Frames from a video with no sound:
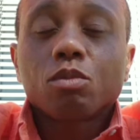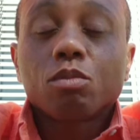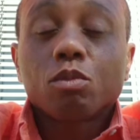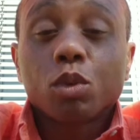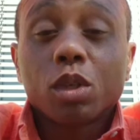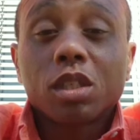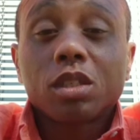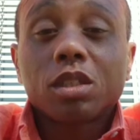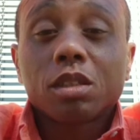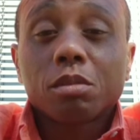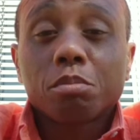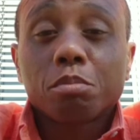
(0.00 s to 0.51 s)

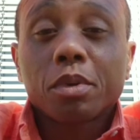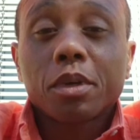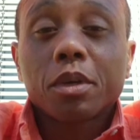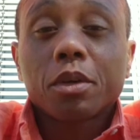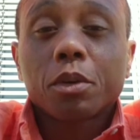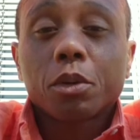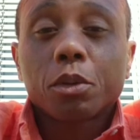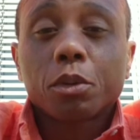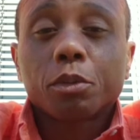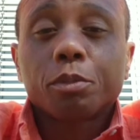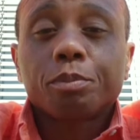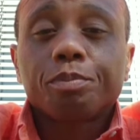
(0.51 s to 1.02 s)
recent
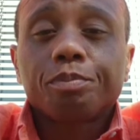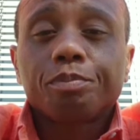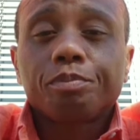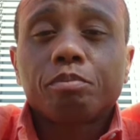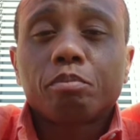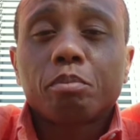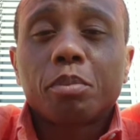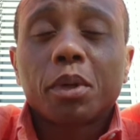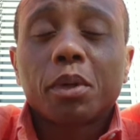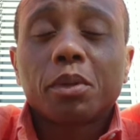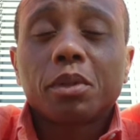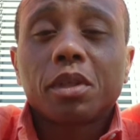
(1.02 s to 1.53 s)

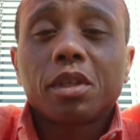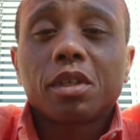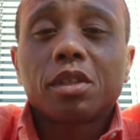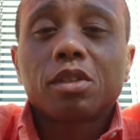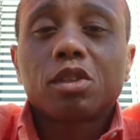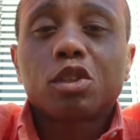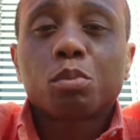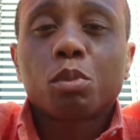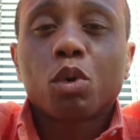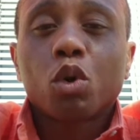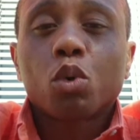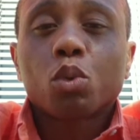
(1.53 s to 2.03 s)
build, building
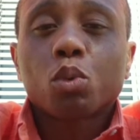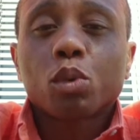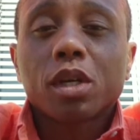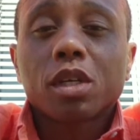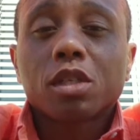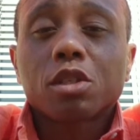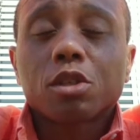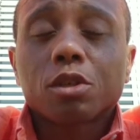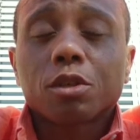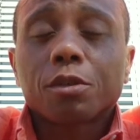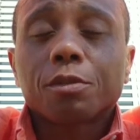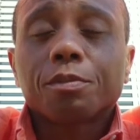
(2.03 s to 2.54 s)
Smoke
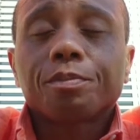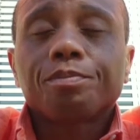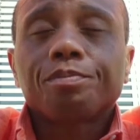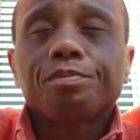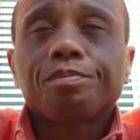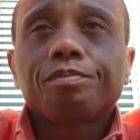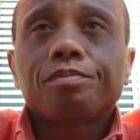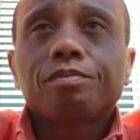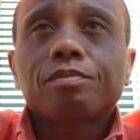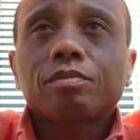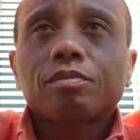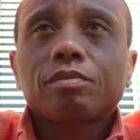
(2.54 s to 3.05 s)
Racer.
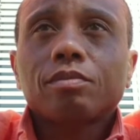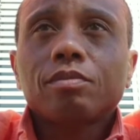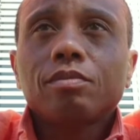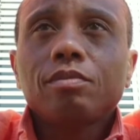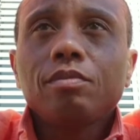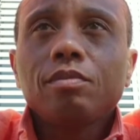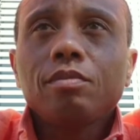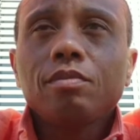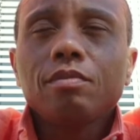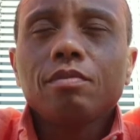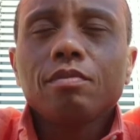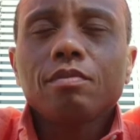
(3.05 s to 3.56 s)

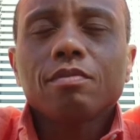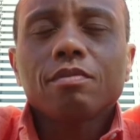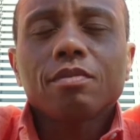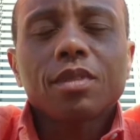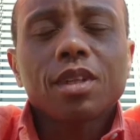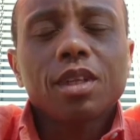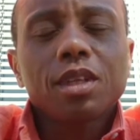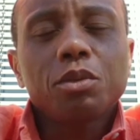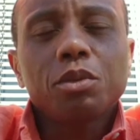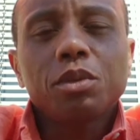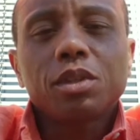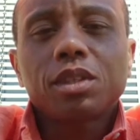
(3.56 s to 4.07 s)

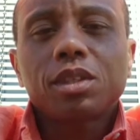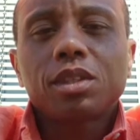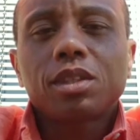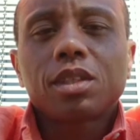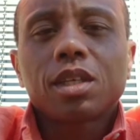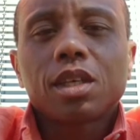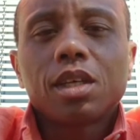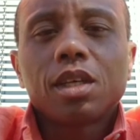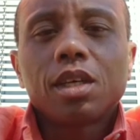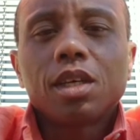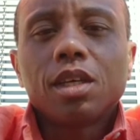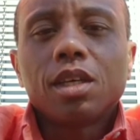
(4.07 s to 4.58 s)
It
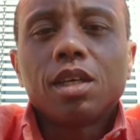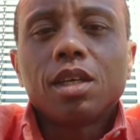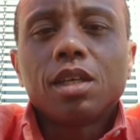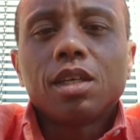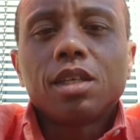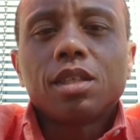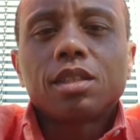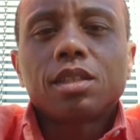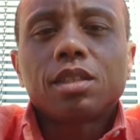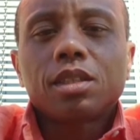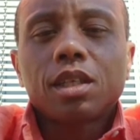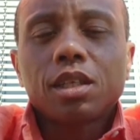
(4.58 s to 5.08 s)
was
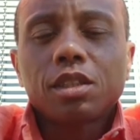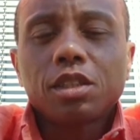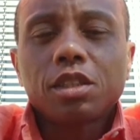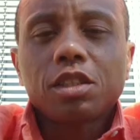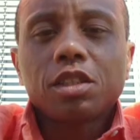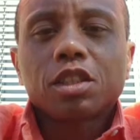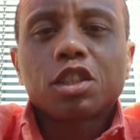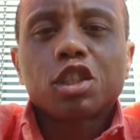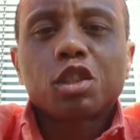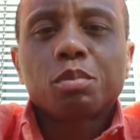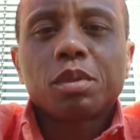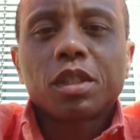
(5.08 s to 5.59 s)
such
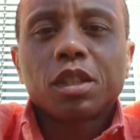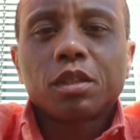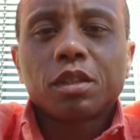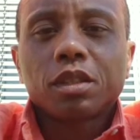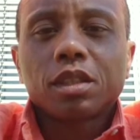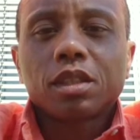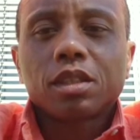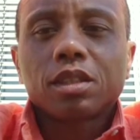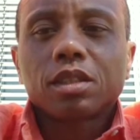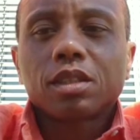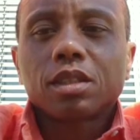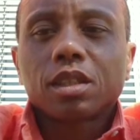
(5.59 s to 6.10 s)
an
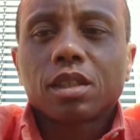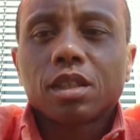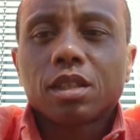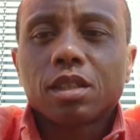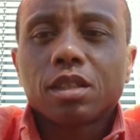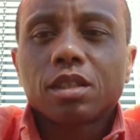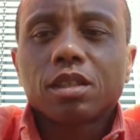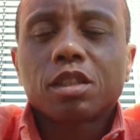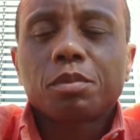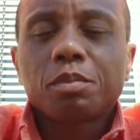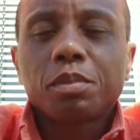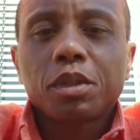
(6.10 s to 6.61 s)
experience
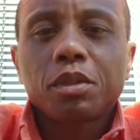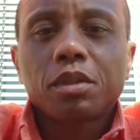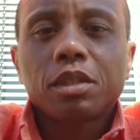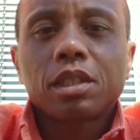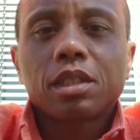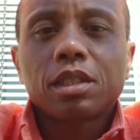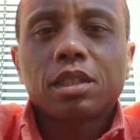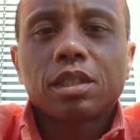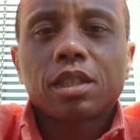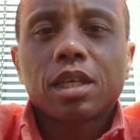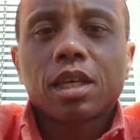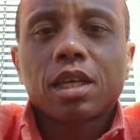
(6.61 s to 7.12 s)

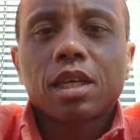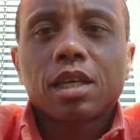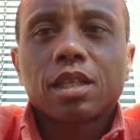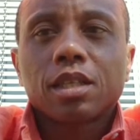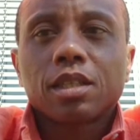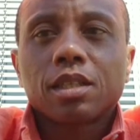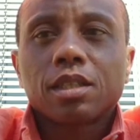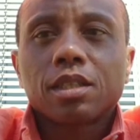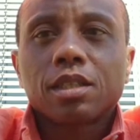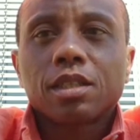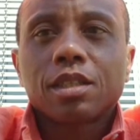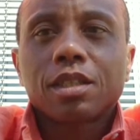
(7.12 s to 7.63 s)
that
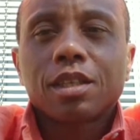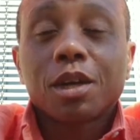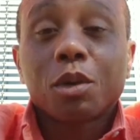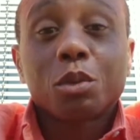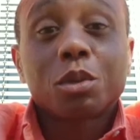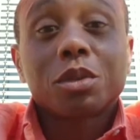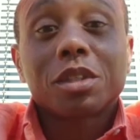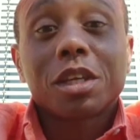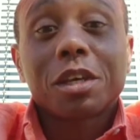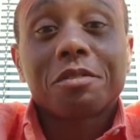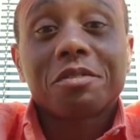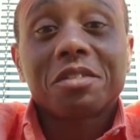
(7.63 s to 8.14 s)
I
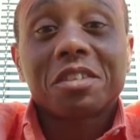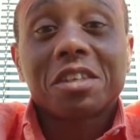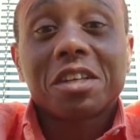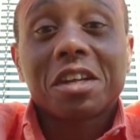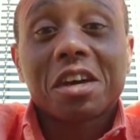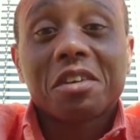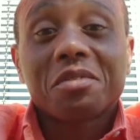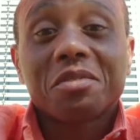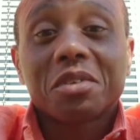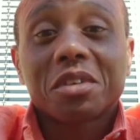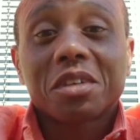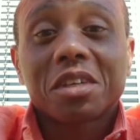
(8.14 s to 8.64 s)
will definitely
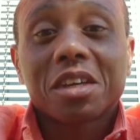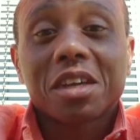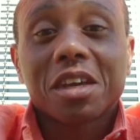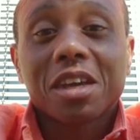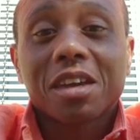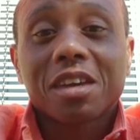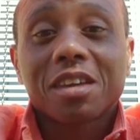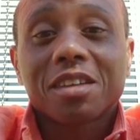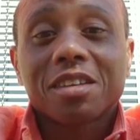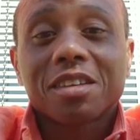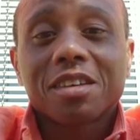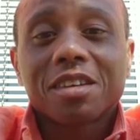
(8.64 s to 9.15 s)
not
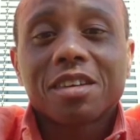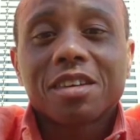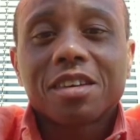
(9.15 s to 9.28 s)
forget